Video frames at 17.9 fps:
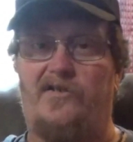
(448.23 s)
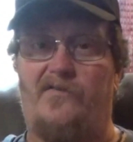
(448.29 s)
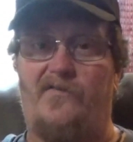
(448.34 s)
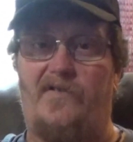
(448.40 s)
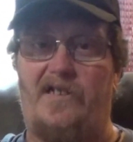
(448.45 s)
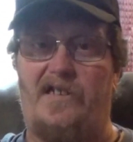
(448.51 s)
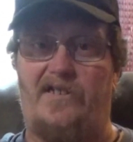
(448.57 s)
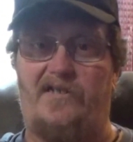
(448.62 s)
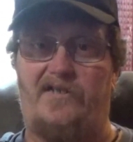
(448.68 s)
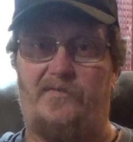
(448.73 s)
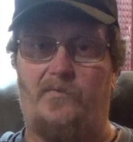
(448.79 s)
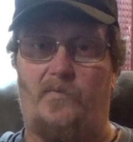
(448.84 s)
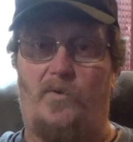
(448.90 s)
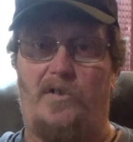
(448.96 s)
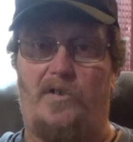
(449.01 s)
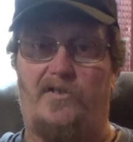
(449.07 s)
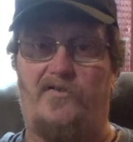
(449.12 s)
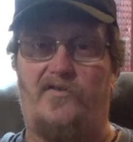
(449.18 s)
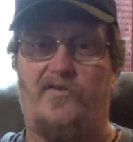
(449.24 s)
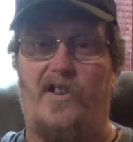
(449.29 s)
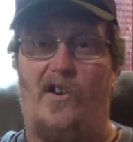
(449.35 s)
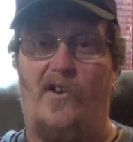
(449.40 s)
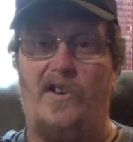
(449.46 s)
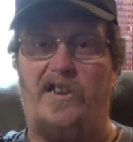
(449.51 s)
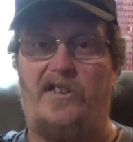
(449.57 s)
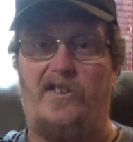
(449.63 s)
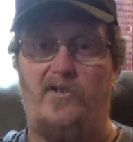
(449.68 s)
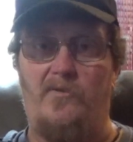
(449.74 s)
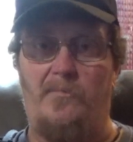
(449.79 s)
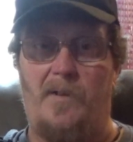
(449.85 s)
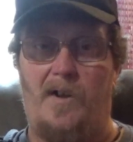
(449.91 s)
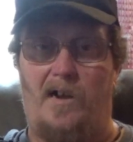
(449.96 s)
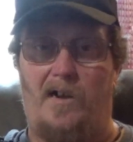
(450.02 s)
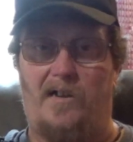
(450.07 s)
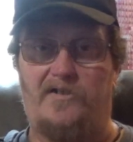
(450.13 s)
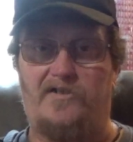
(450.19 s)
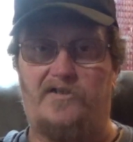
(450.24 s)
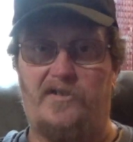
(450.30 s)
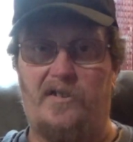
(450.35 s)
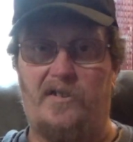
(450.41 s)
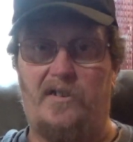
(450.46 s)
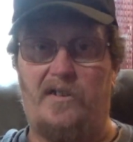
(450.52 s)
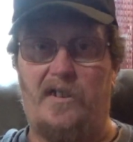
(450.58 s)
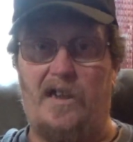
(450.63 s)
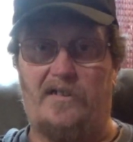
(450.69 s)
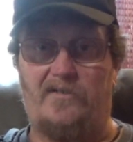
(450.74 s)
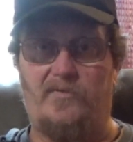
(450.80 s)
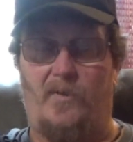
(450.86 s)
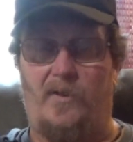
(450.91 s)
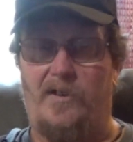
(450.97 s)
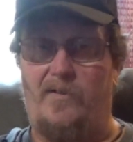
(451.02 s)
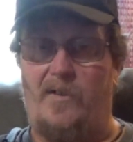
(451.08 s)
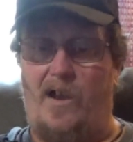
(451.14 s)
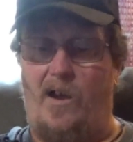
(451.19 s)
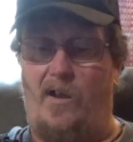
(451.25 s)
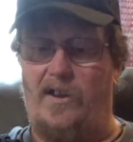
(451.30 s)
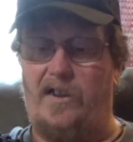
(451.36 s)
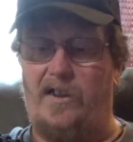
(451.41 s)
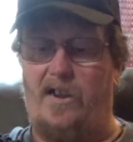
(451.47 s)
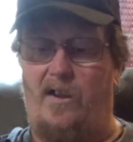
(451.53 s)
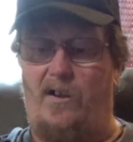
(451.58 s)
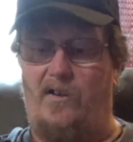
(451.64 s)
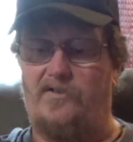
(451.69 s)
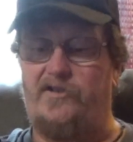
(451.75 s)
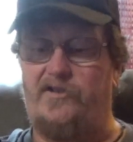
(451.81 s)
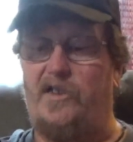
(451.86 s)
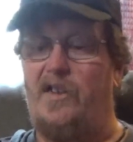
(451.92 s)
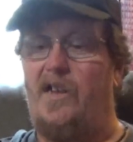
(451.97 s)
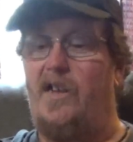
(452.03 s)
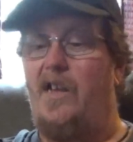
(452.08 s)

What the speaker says: of this was 32 bucks. That's what all it cost.